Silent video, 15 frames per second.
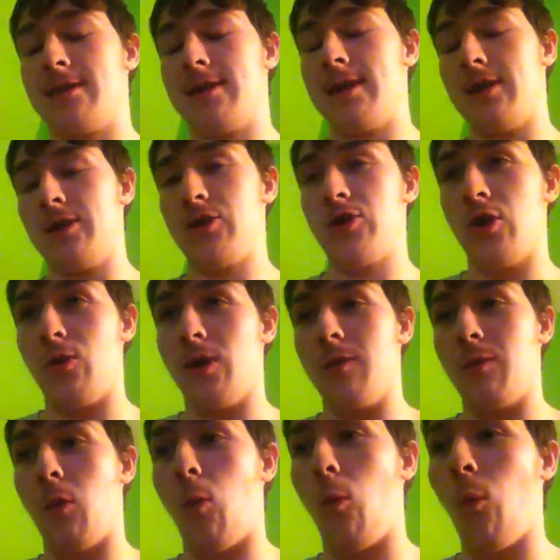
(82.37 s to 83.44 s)
didn't show
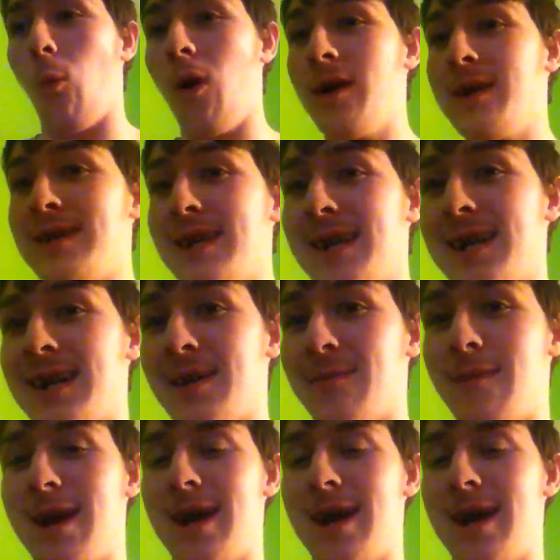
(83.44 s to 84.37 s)
up one time